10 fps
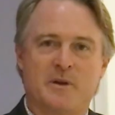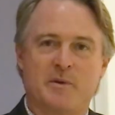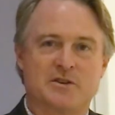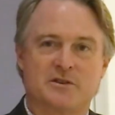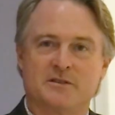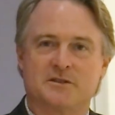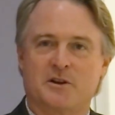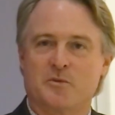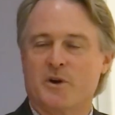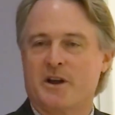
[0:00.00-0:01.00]
maybe I should have
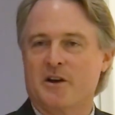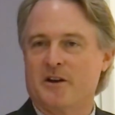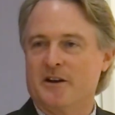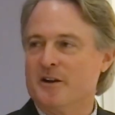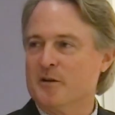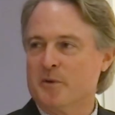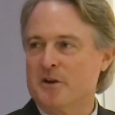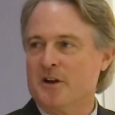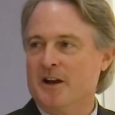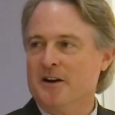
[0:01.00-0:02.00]
started working on it a little bit
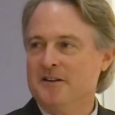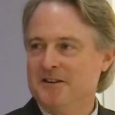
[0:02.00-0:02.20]
earlier.